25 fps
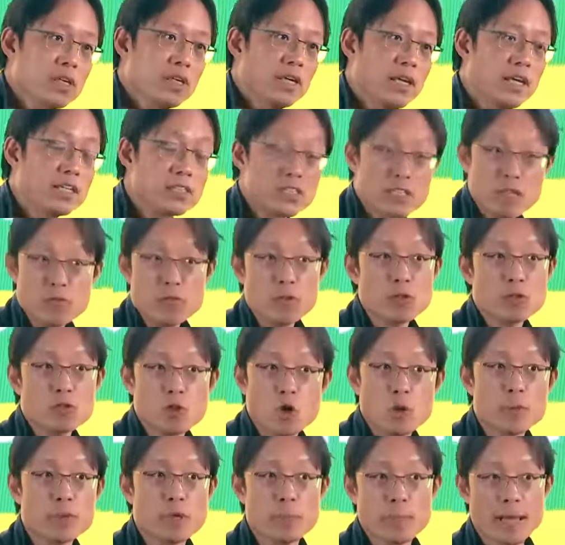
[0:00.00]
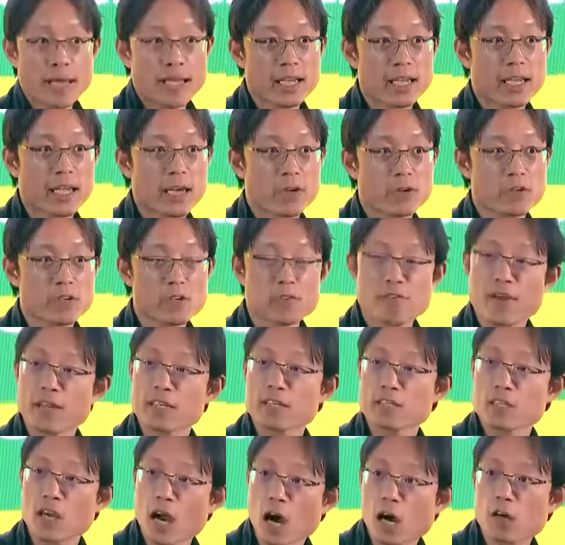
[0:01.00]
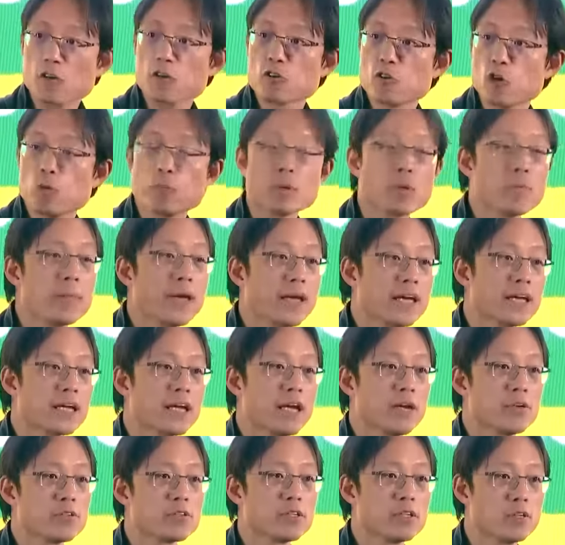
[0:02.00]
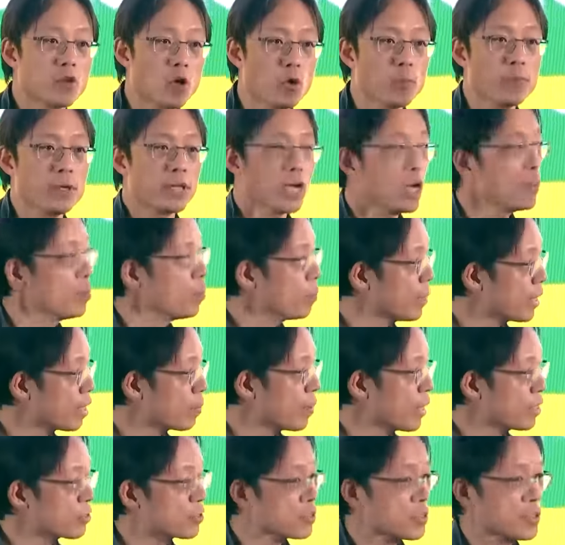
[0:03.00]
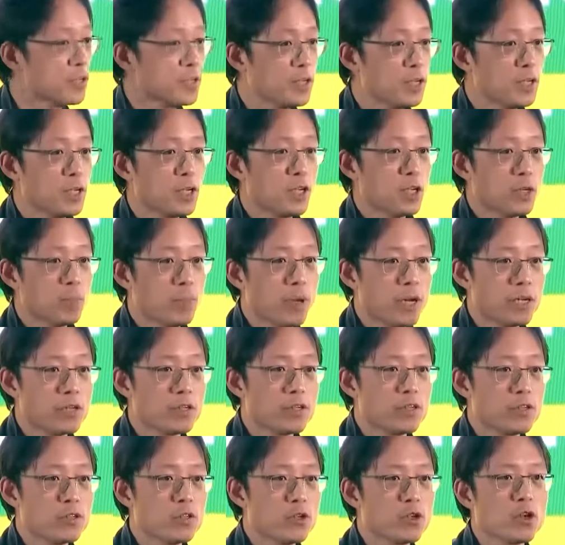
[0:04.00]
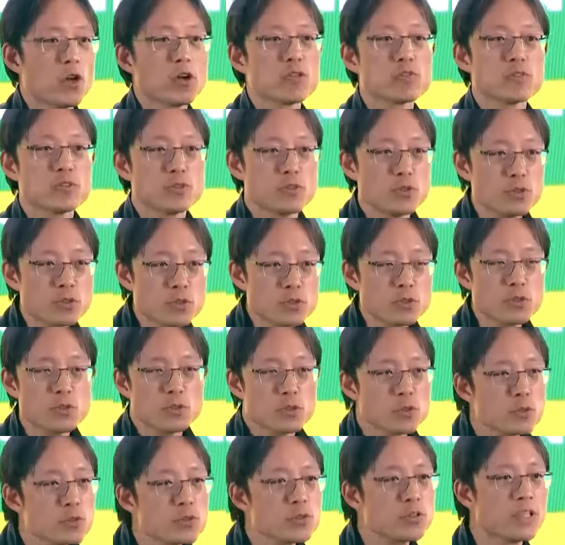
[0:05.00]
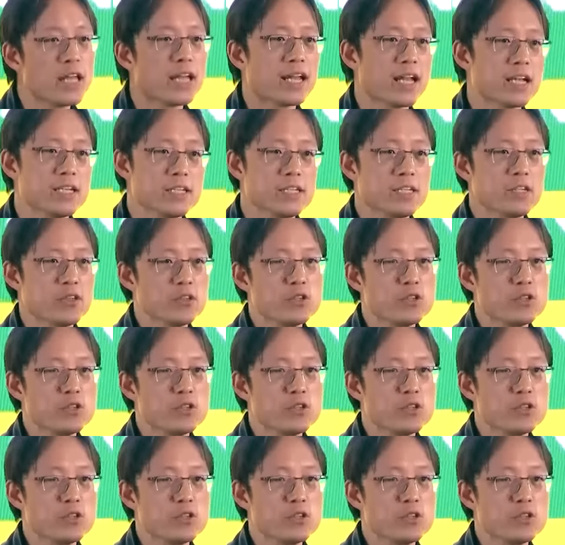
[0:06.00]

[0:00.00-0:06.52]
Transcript: It's difficult to open a bank account. In fact, it's harder to open a bank account than opening up a MetaMask. But you're used to that idea.